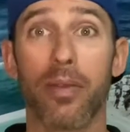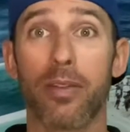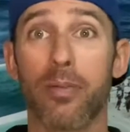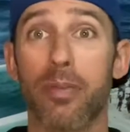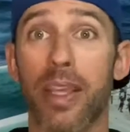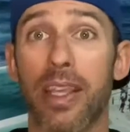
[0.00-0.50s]

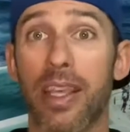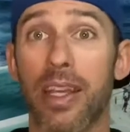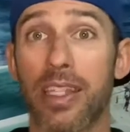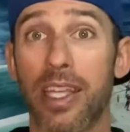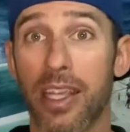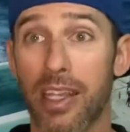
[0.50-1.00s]
making it a
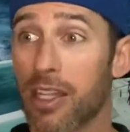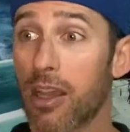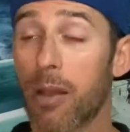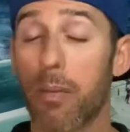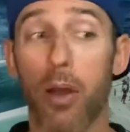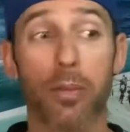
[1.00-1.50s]
ticking
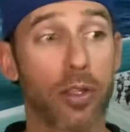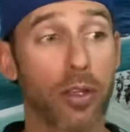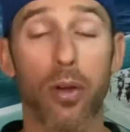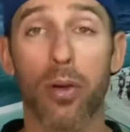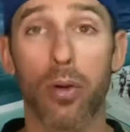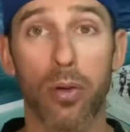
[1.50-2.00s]
time bomb to
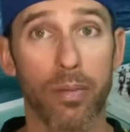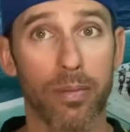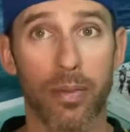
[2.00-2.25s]
go